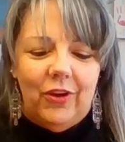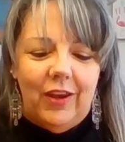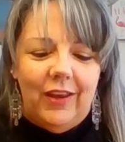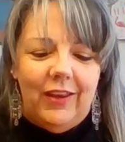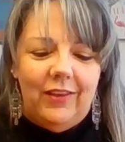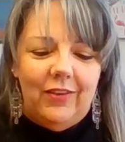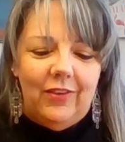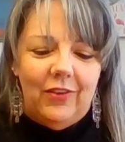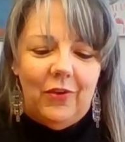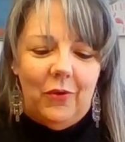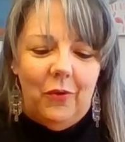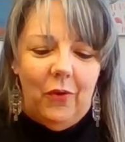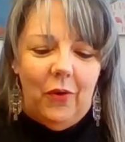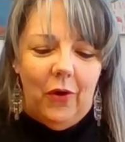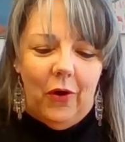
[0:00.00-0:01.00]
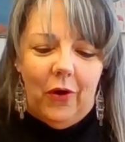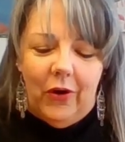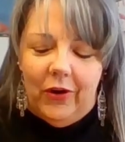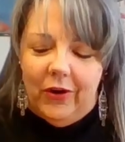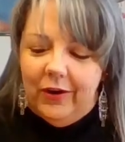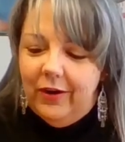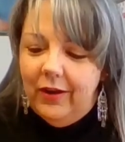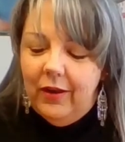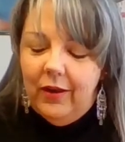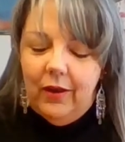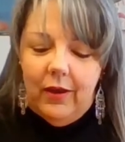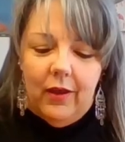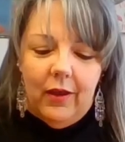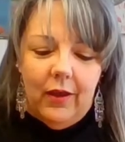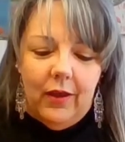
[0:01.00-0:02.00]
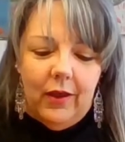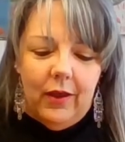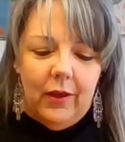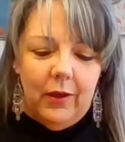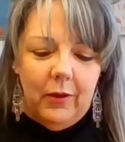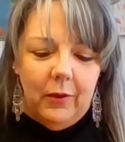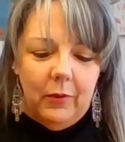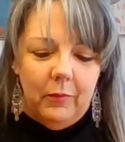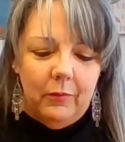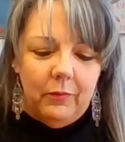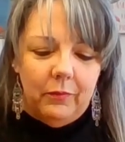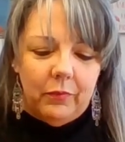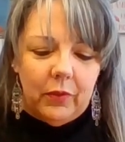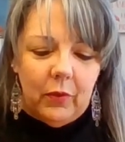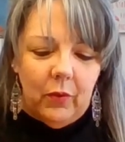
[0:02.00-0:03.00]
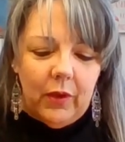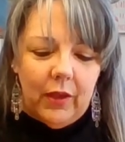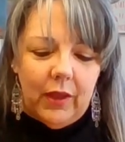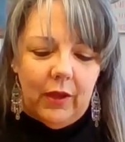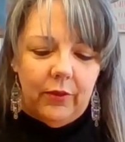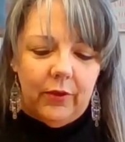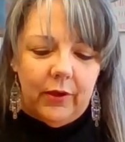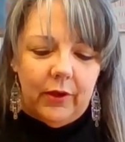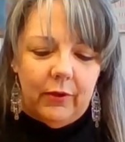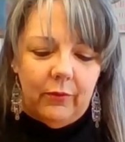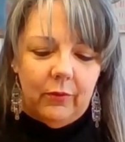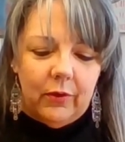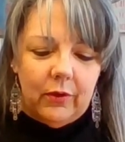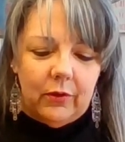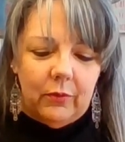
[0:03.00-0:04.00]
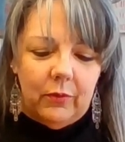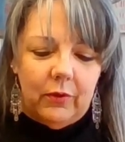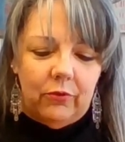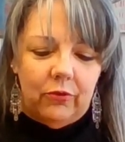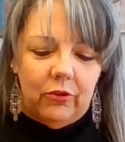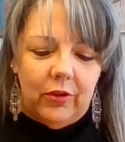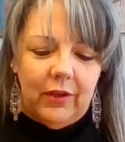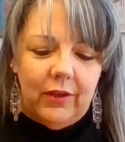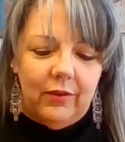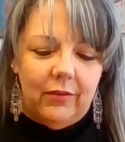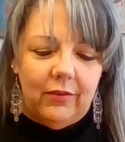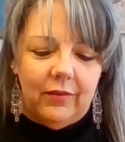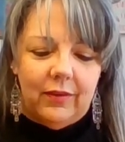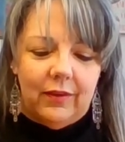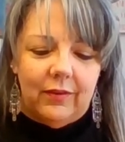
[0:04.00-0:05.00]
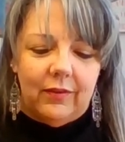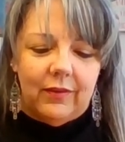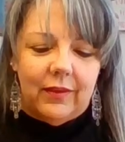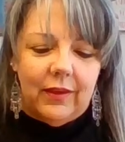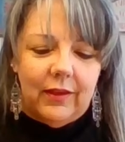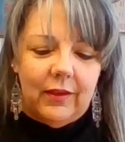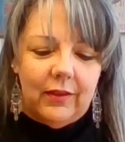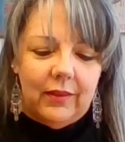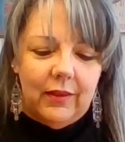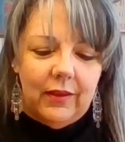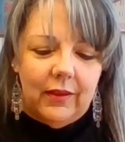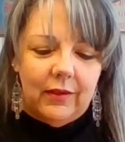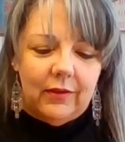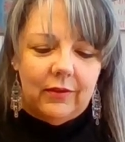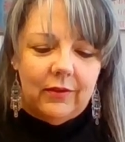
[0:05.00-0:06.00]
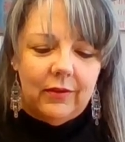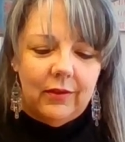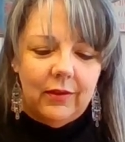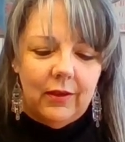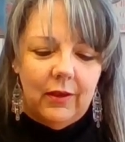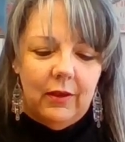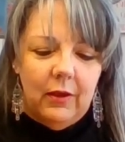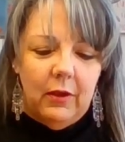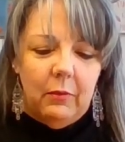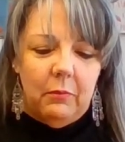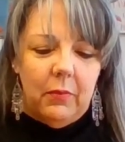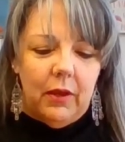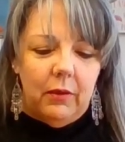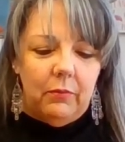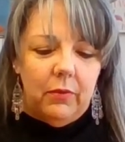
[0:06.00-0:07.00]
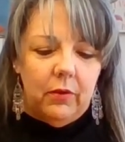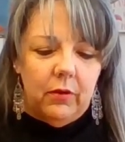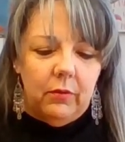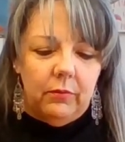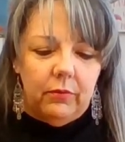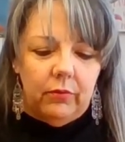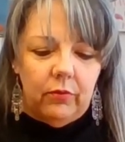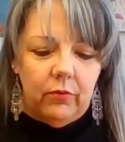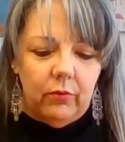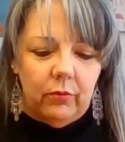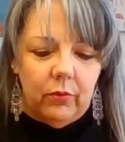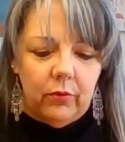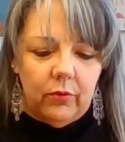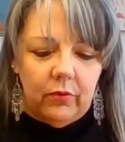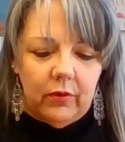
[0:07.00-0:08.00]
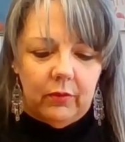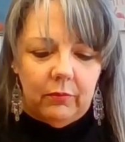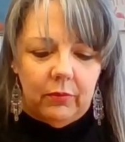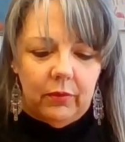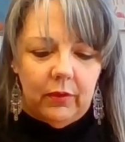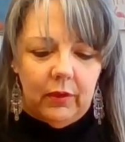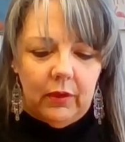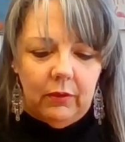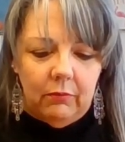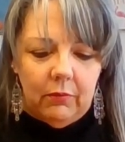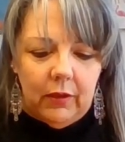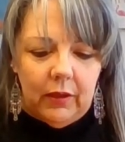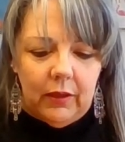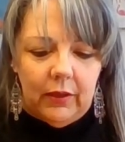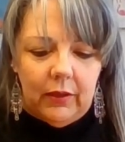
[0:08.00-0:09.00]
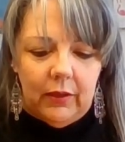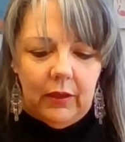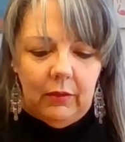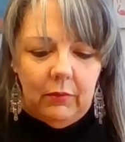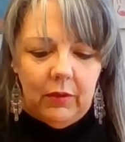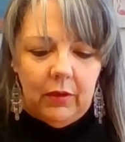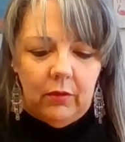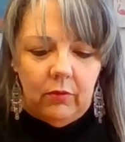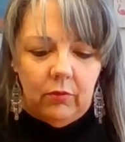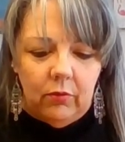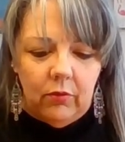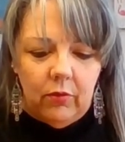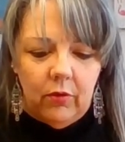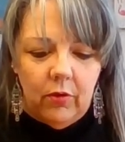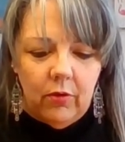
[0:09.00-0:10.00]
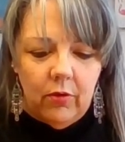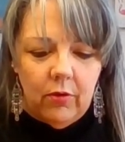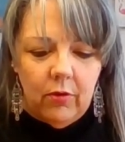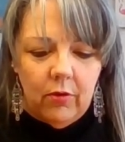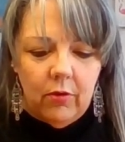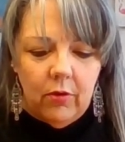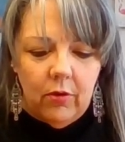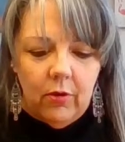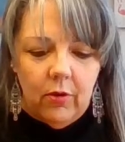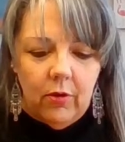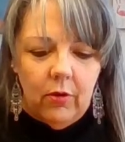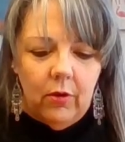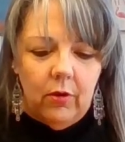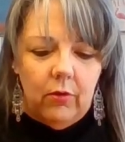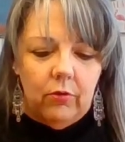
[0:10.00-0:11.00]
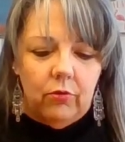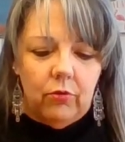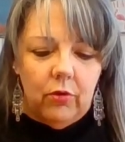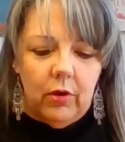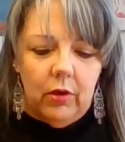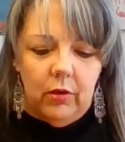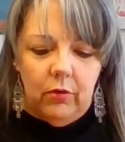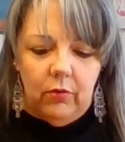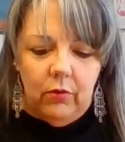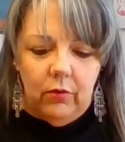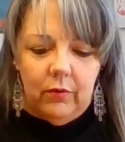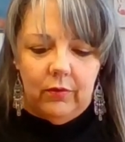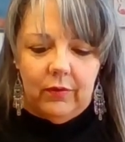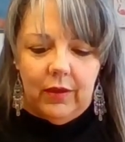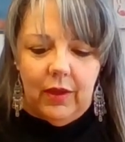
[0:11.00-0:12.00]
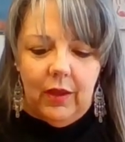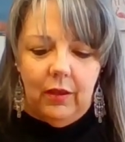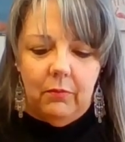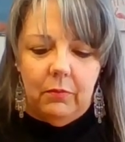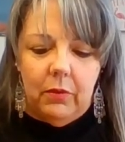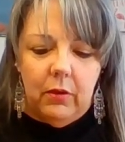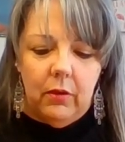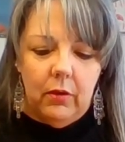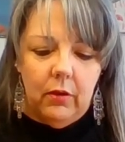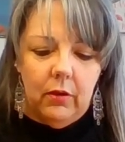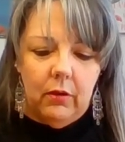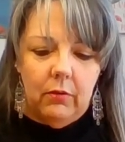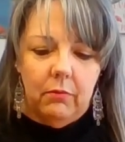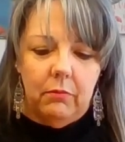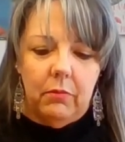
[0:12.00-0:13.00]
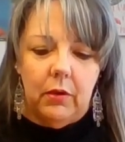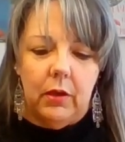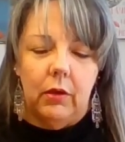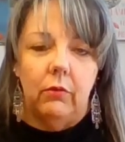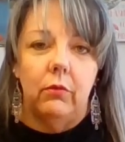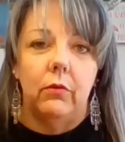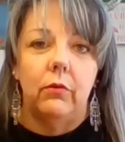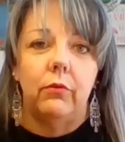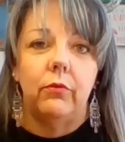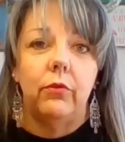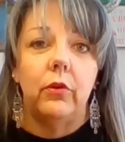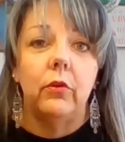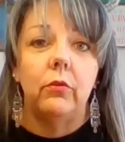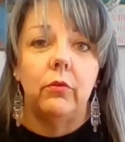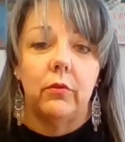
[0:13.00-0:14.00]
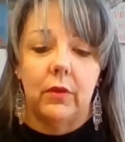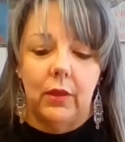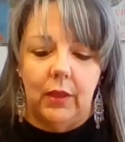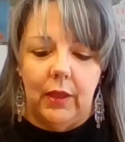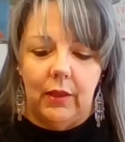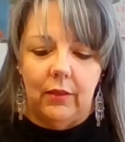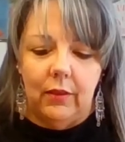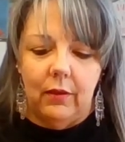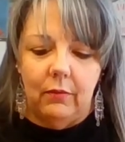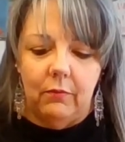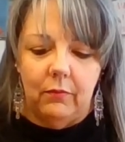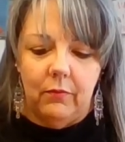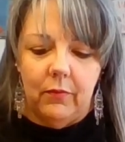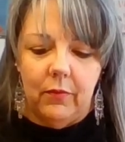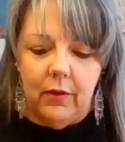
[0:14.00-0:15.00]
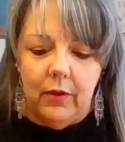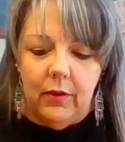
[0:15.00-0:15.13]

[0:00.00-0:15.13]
train so hard. Um, one gal that I worked with, she insisted that my burps were simply my demons trying to escape, but I refused to let them.